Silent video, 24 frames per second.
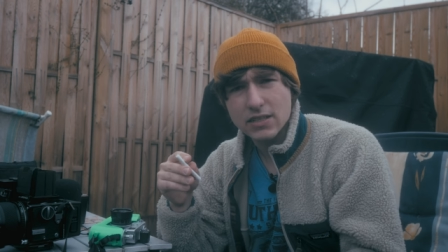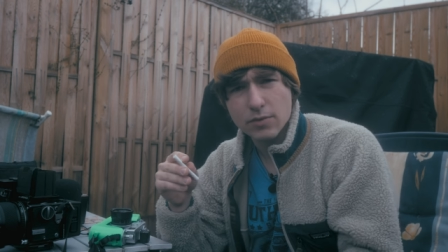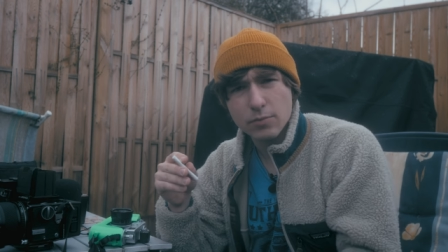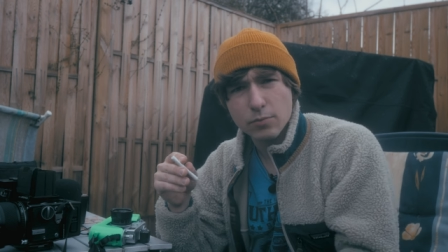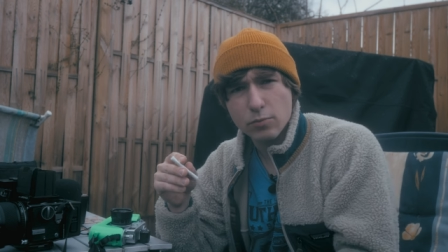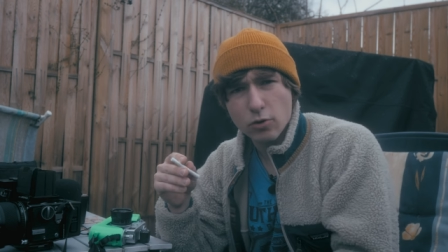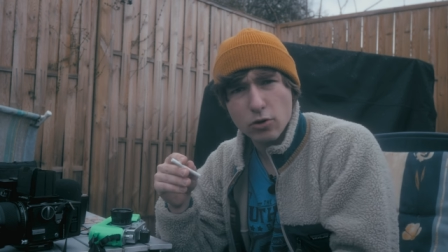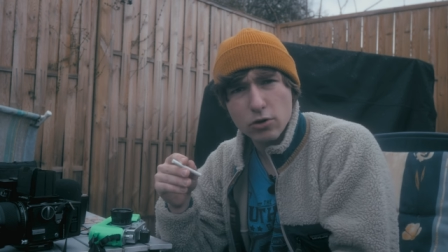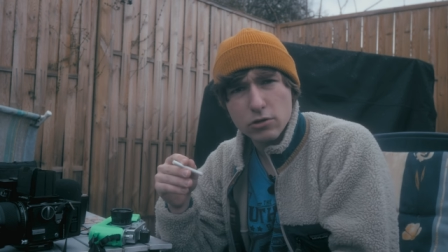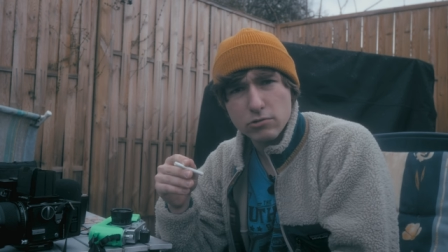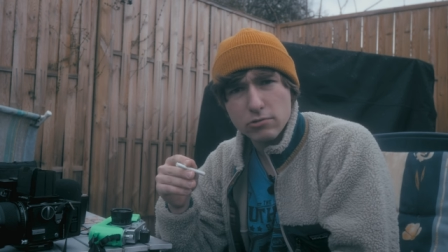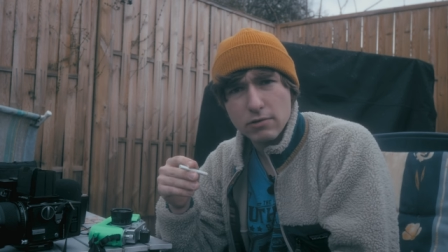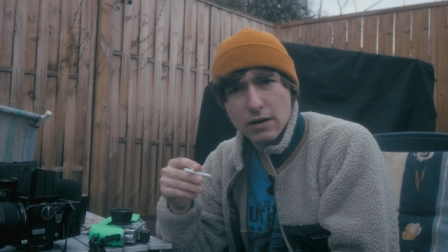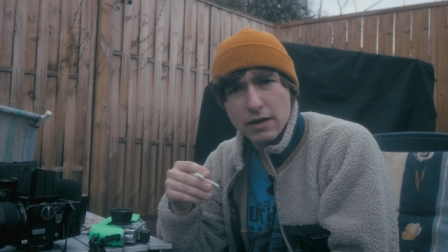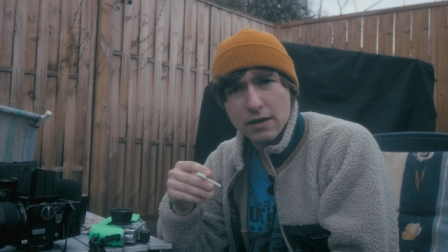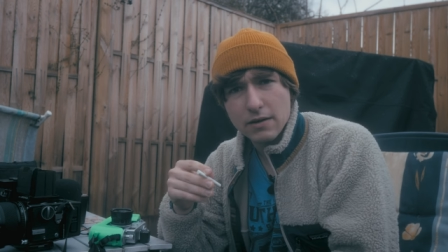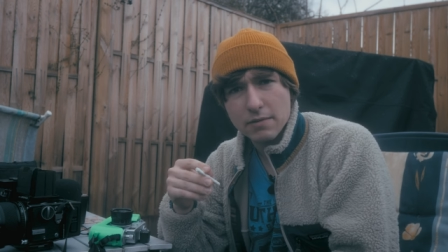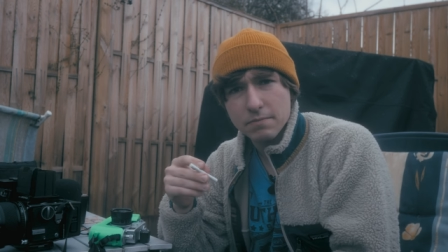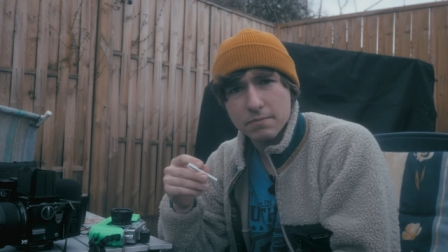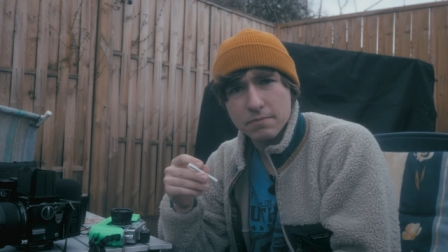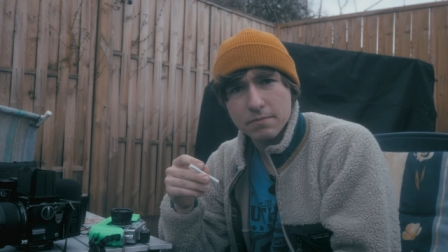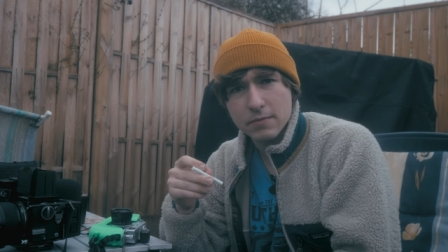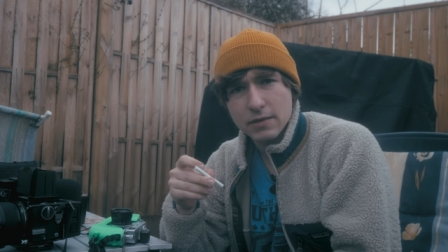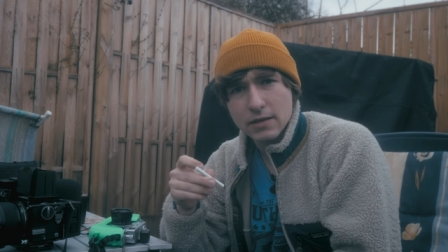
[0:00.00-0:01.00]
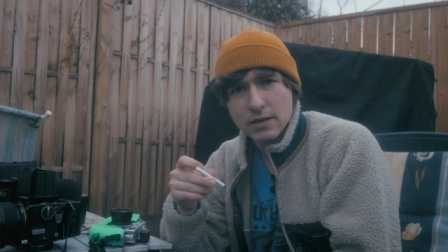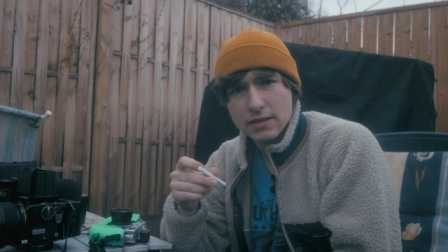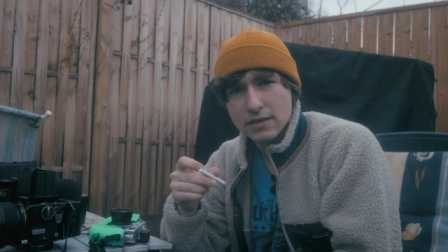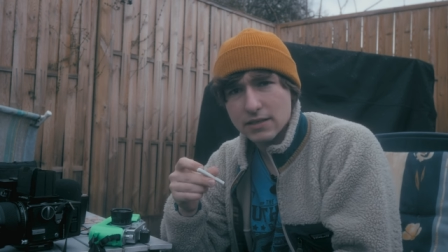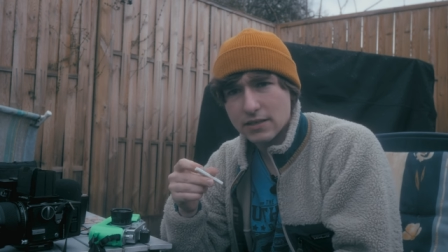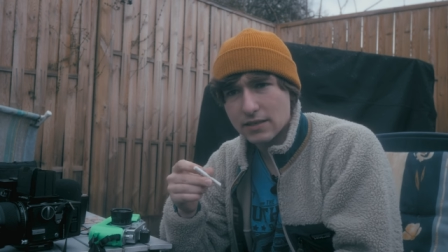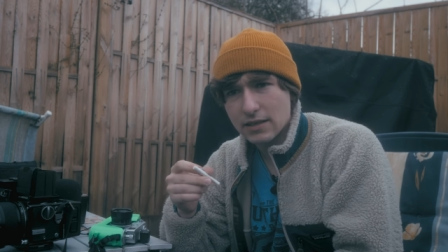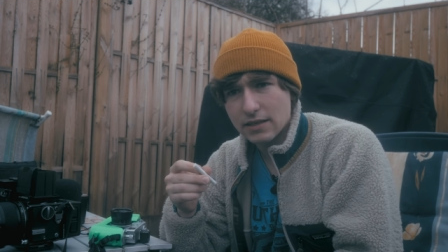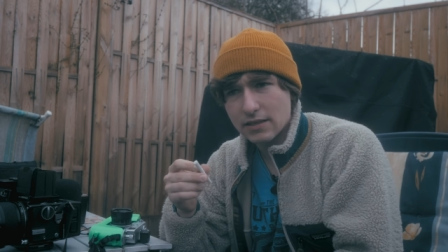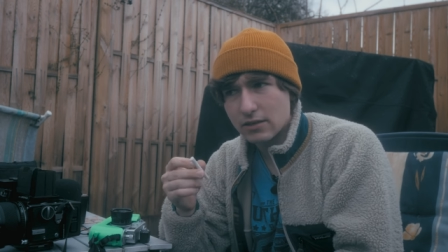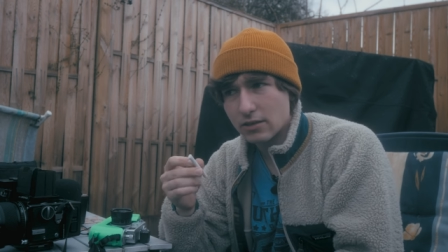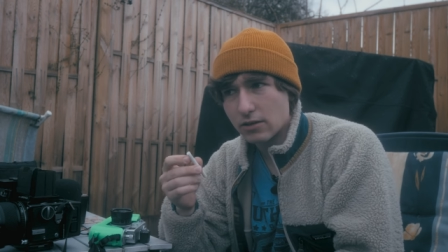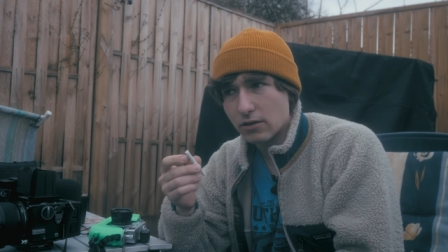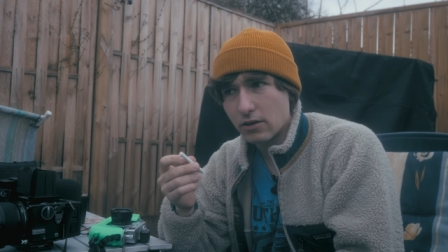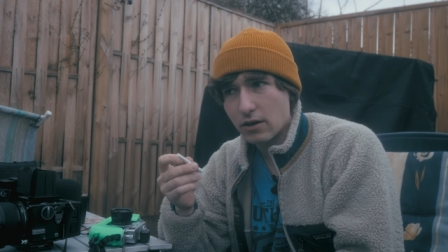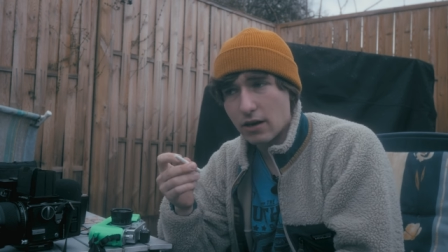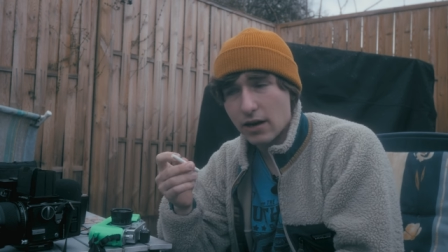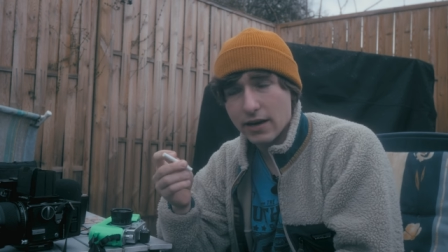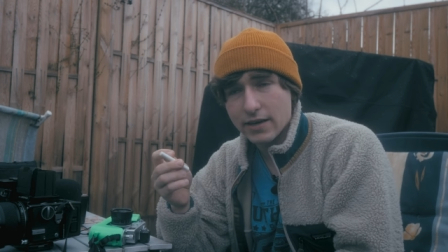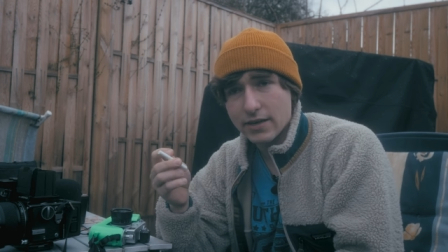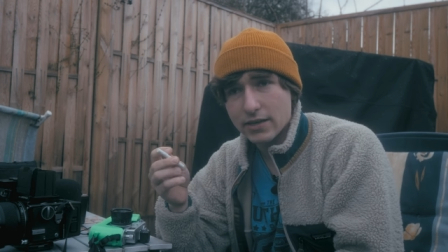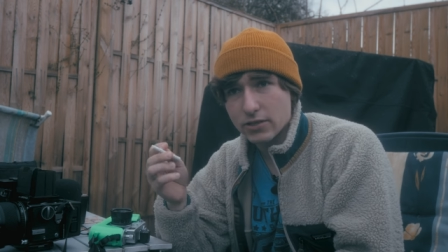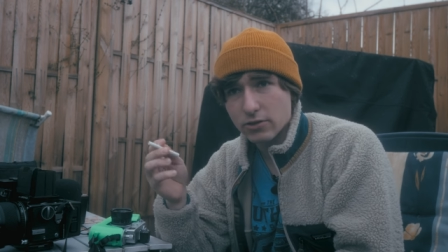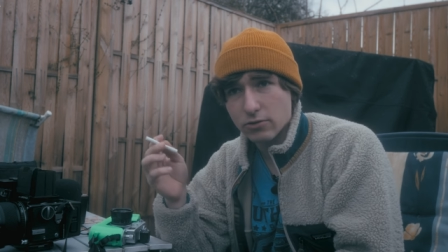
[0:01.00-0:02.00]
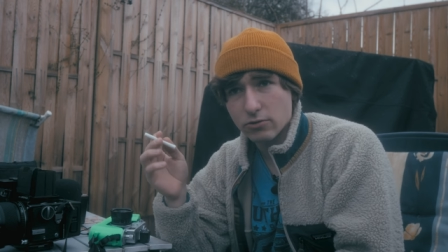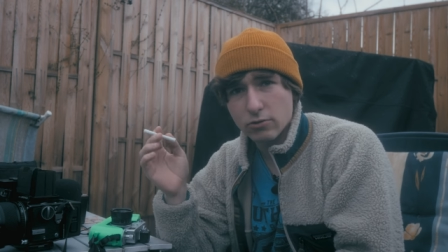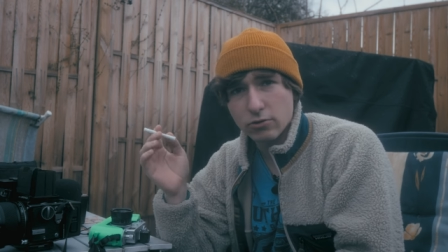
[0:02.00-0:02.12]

some Portra, set your ISO